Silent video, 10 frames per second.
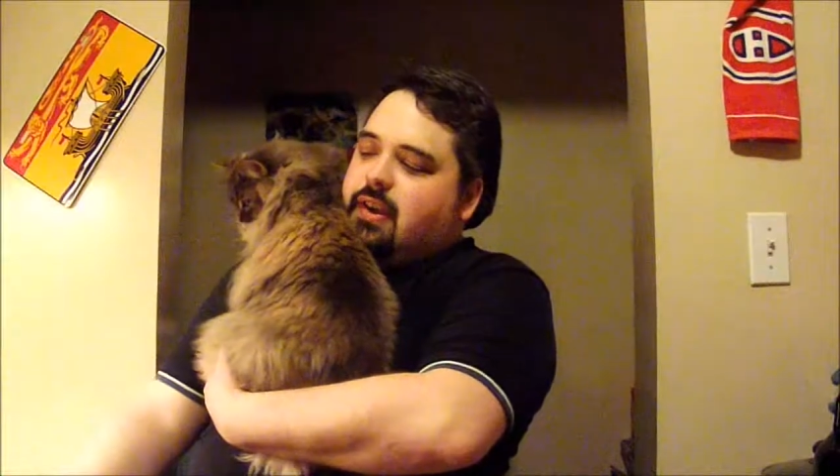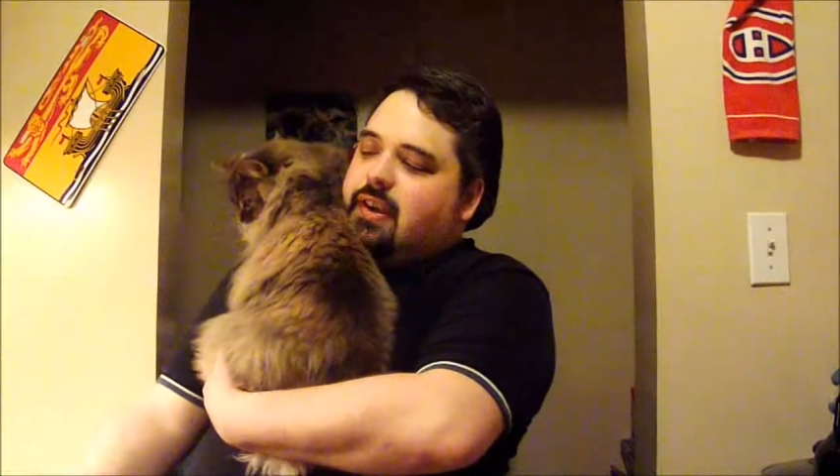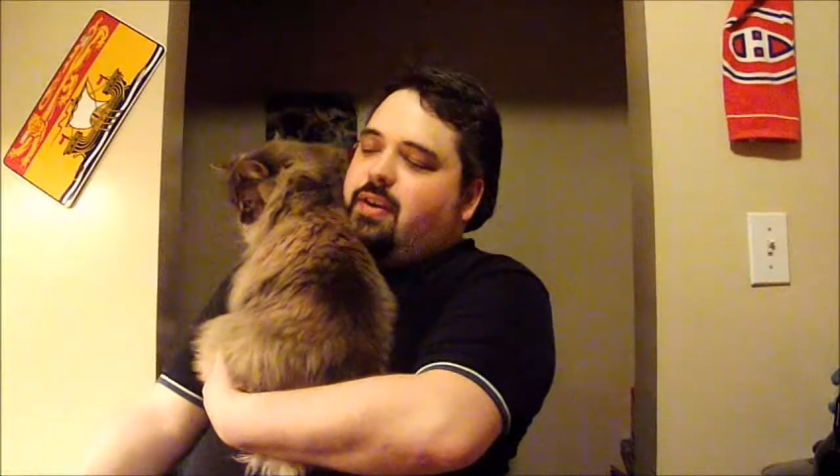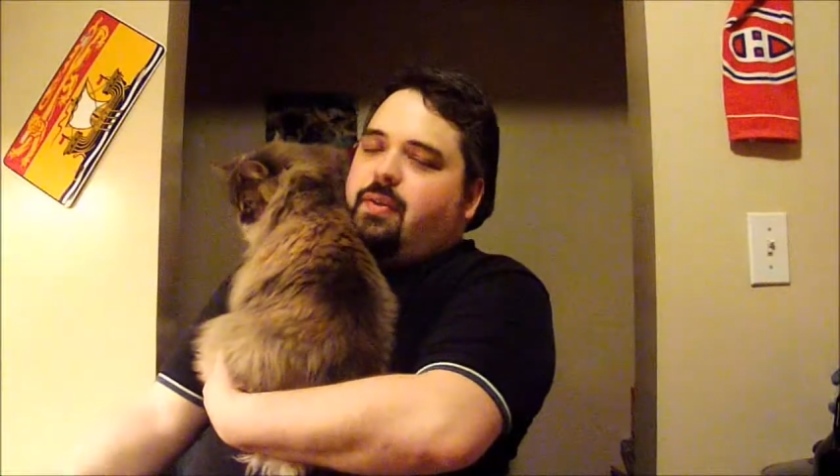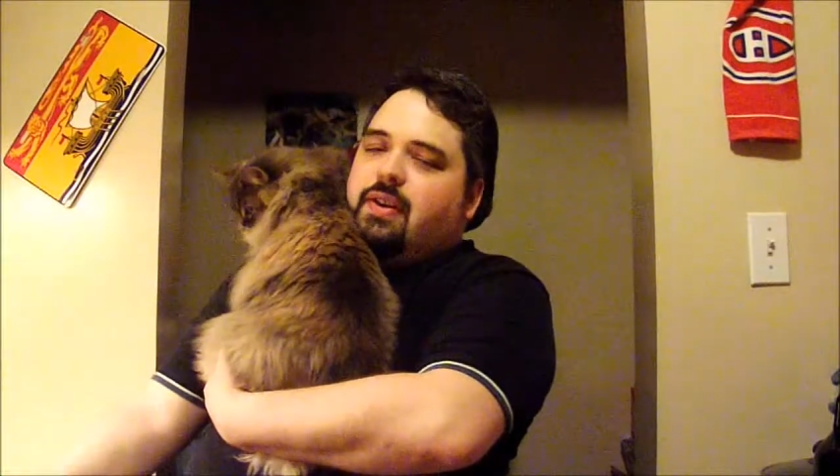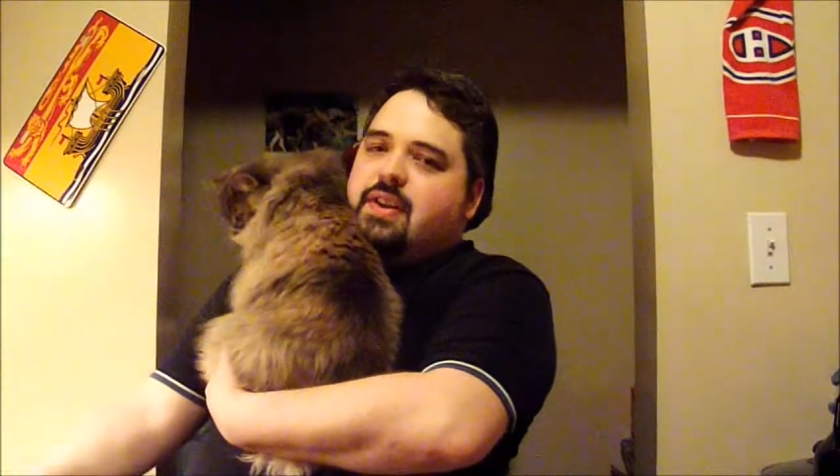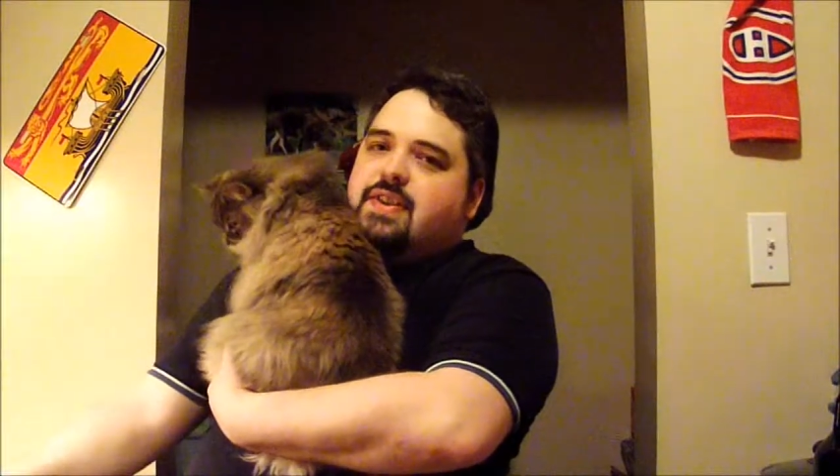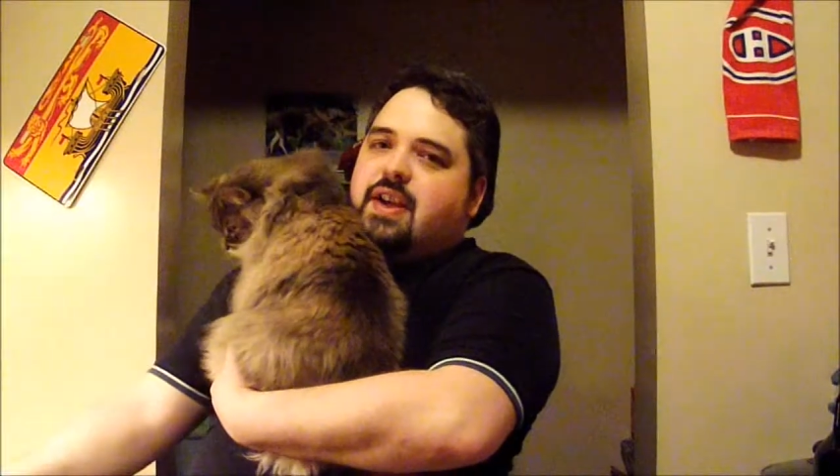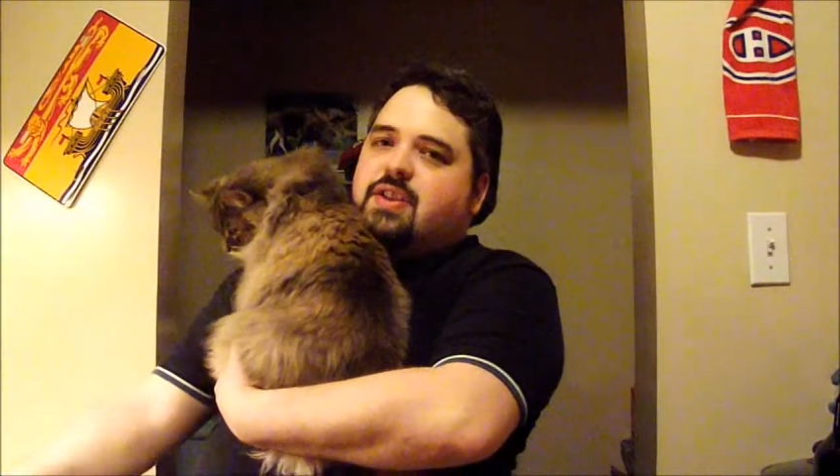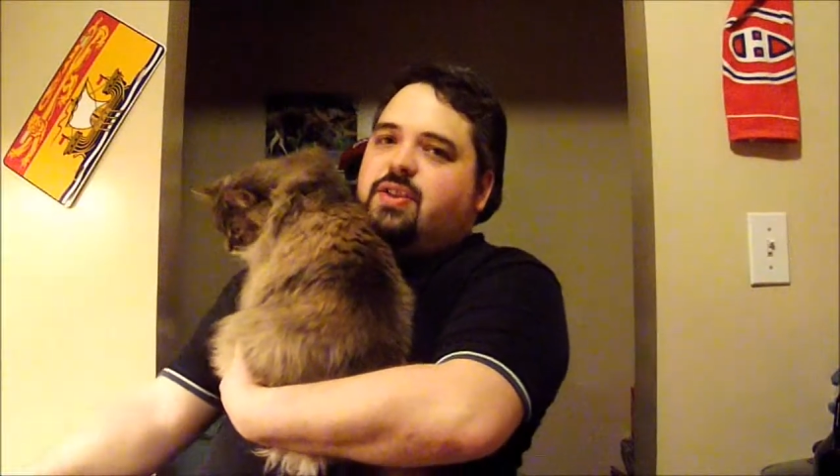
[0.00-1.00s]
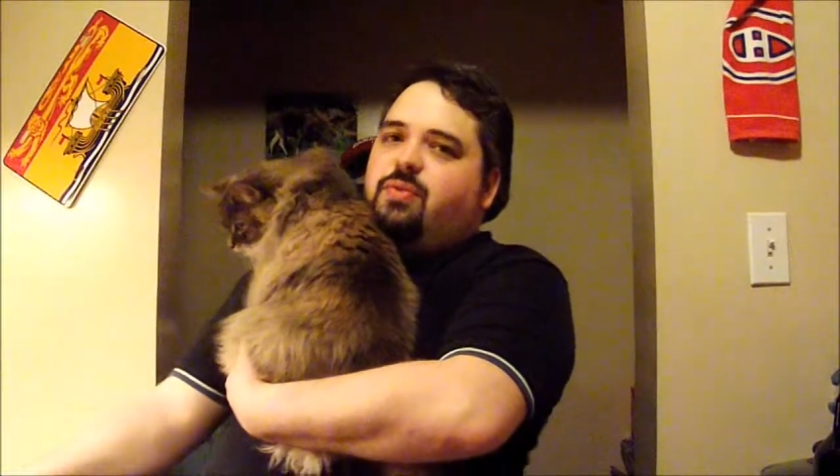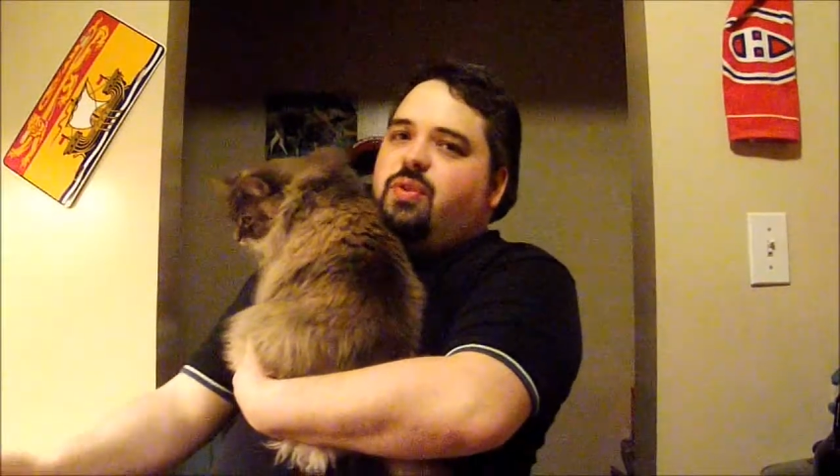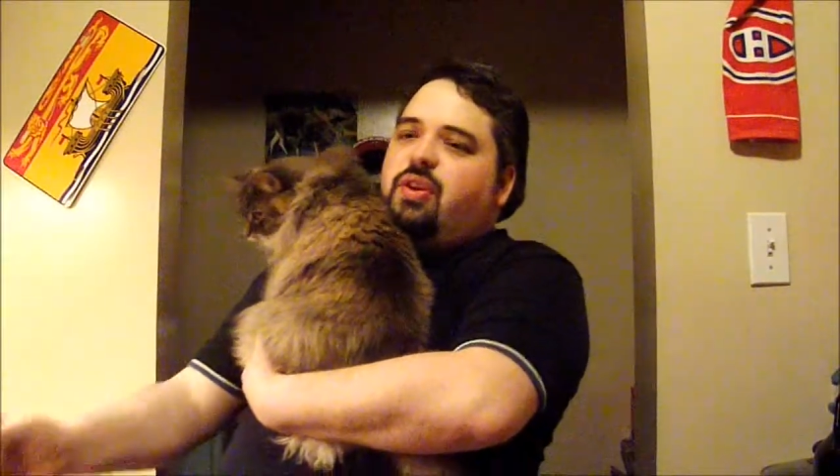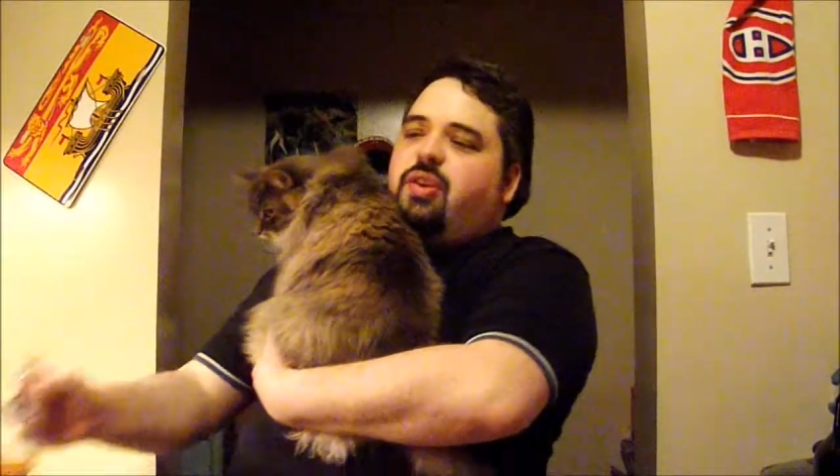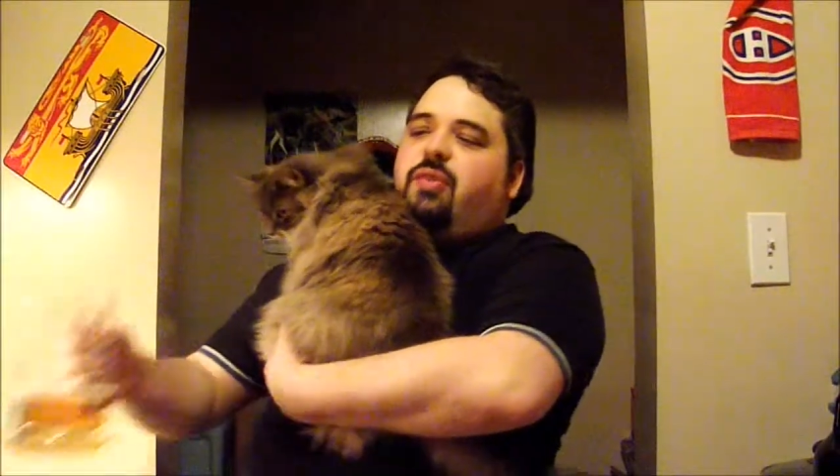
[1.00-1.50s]
You know what? It's actually
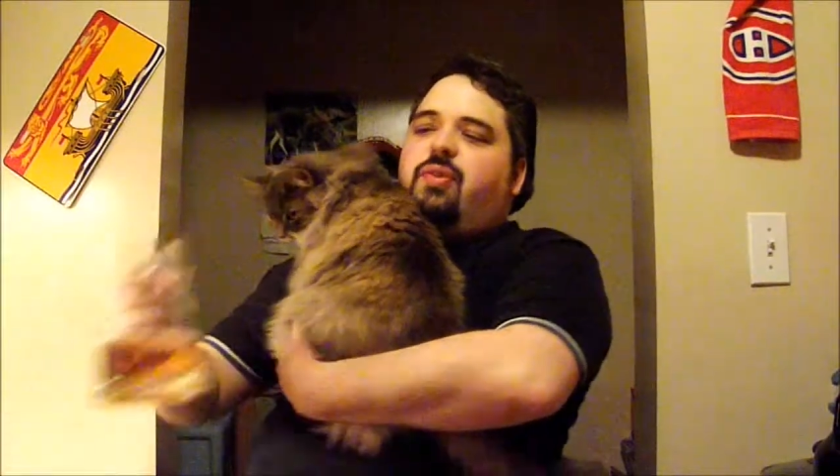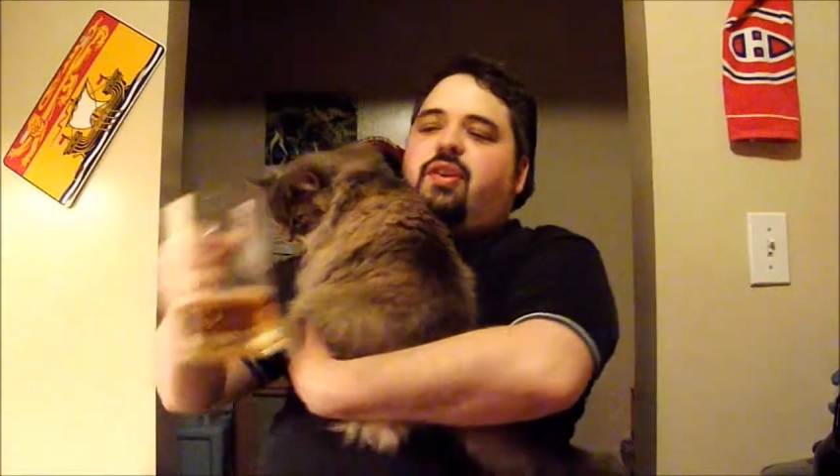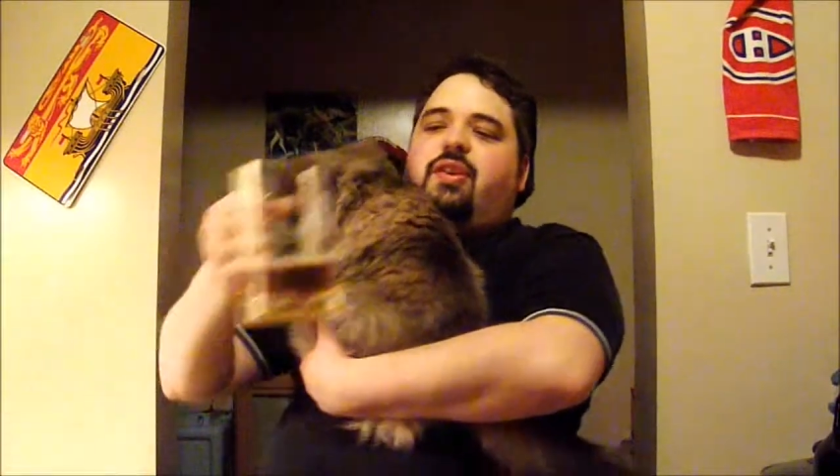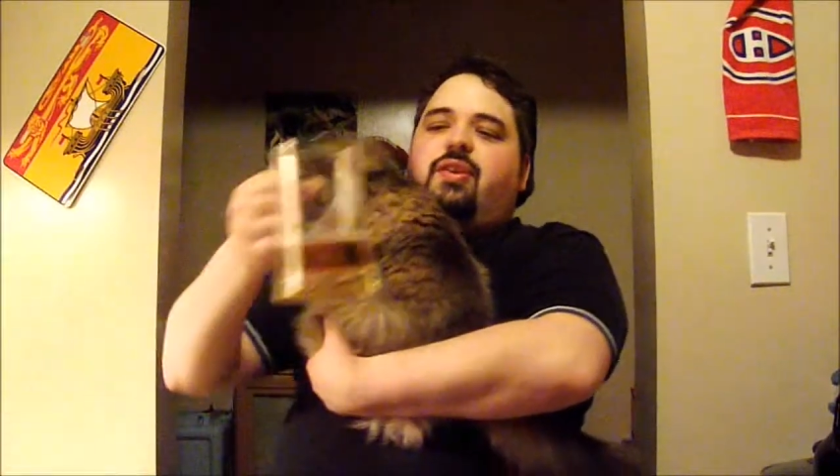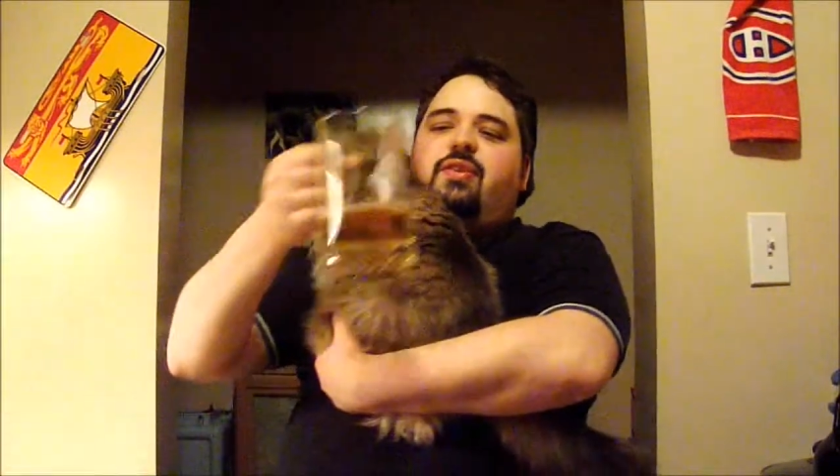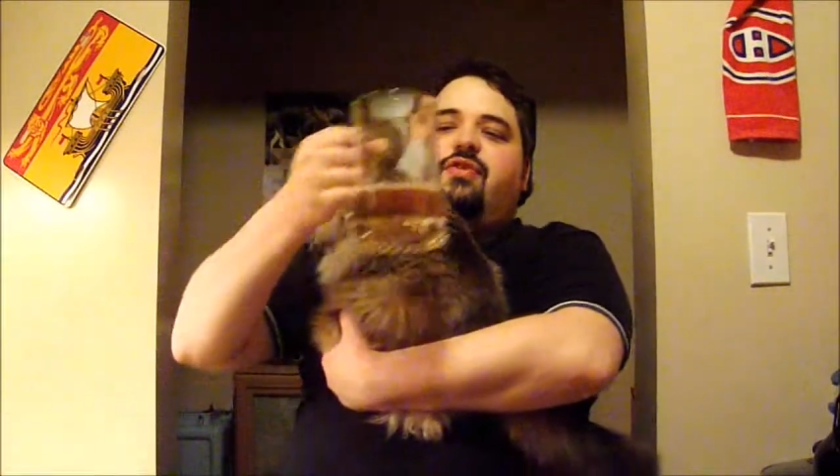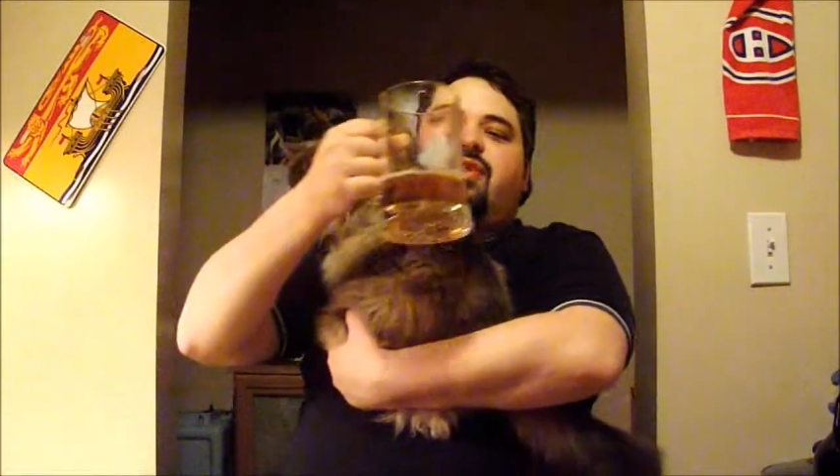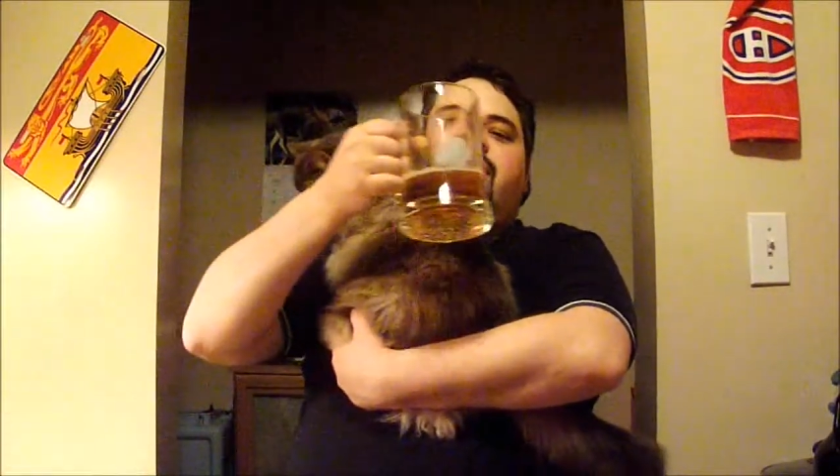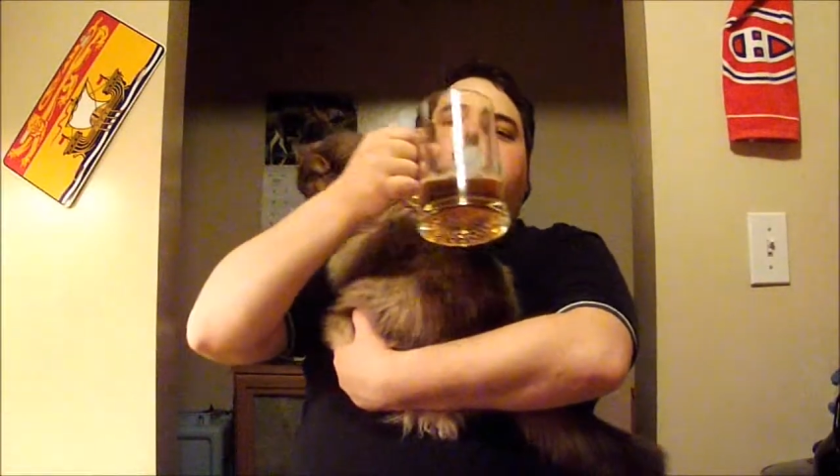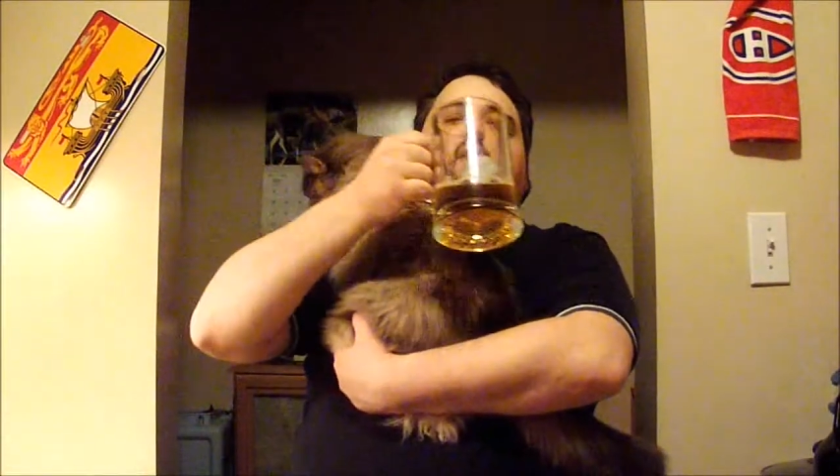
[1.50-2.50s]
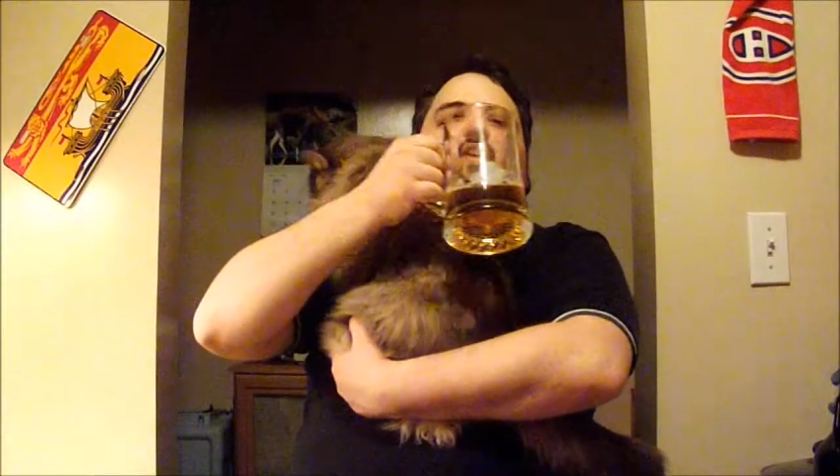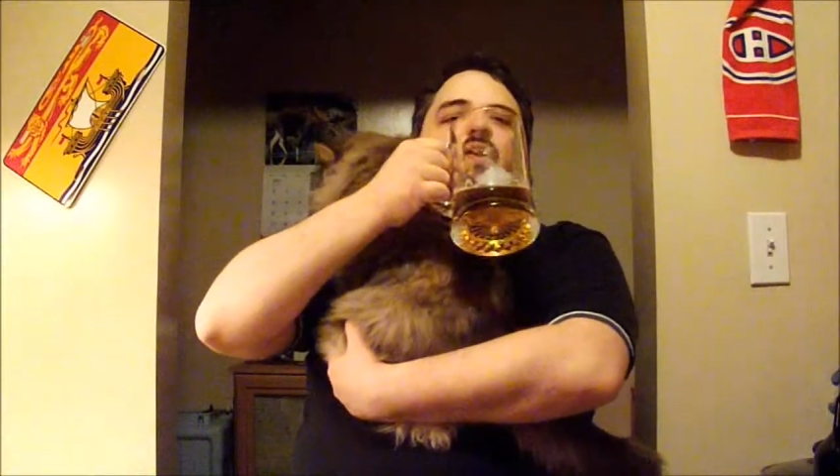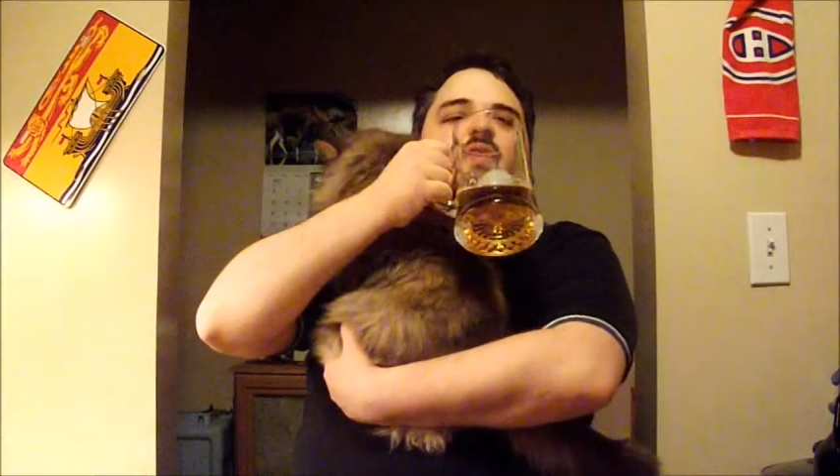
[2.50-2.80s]
really, really good for a lager.